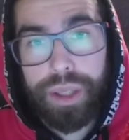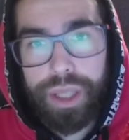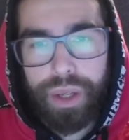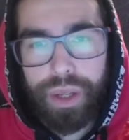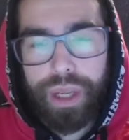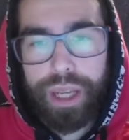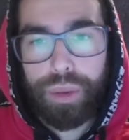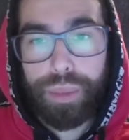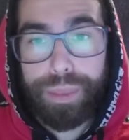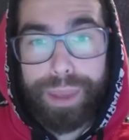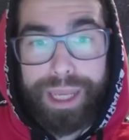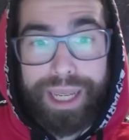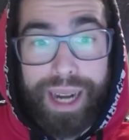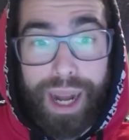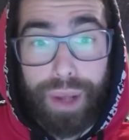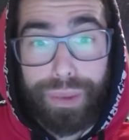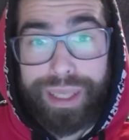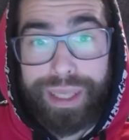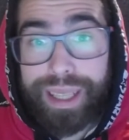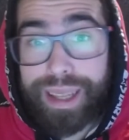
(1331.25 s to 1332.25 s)
okay, to be
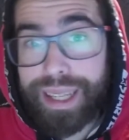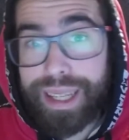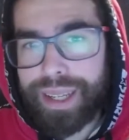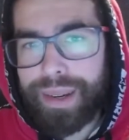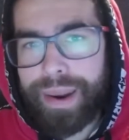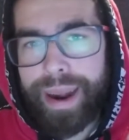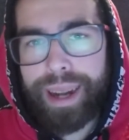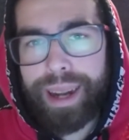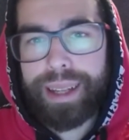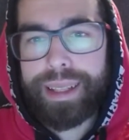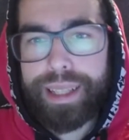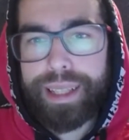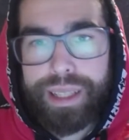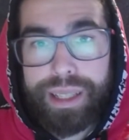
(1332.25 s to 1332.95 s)
grounded in this reality.